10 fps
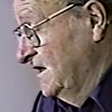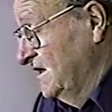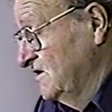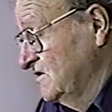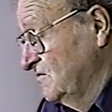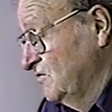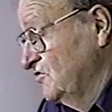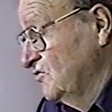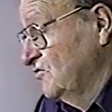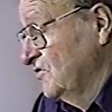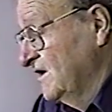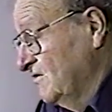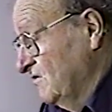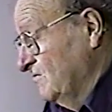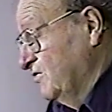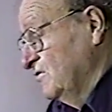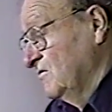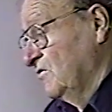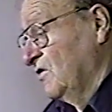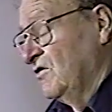He said, would you go down and pull
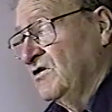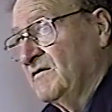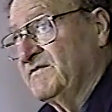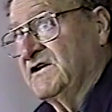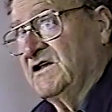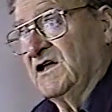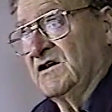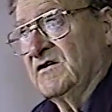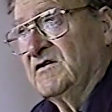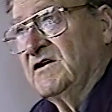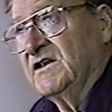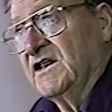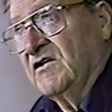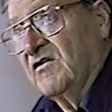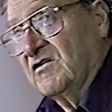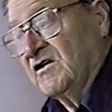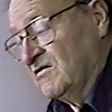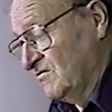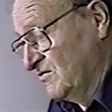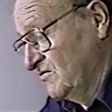them all up together, and then I'll cut a
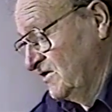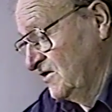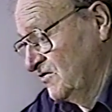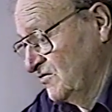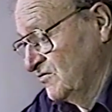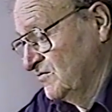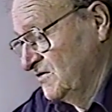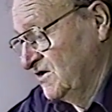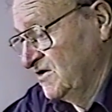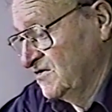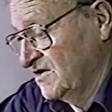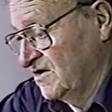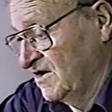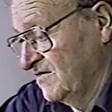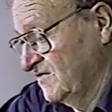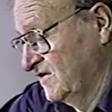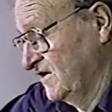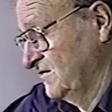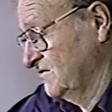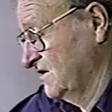road into them, and he said, I'll have the
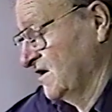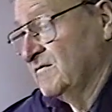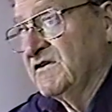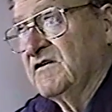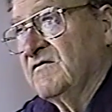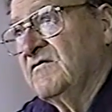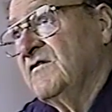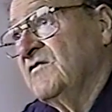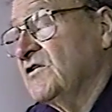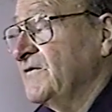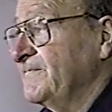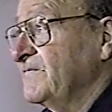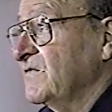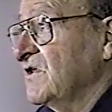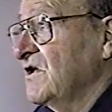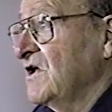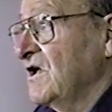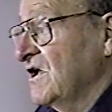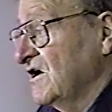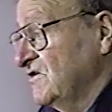teams take them to the river.
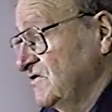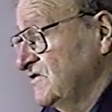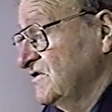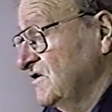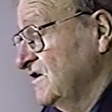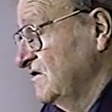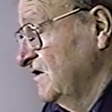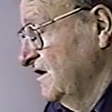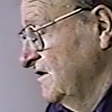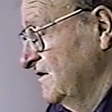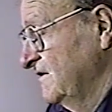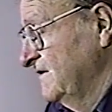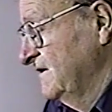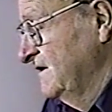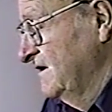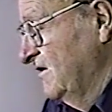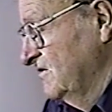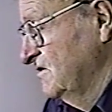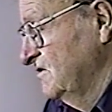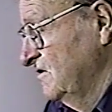Because he says, it's getting late. I
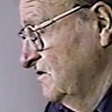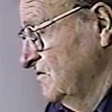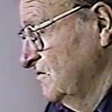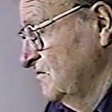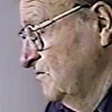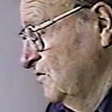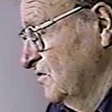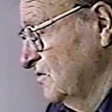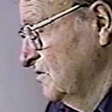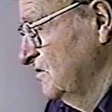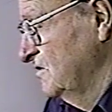said, yeah, I'll go tomorrow.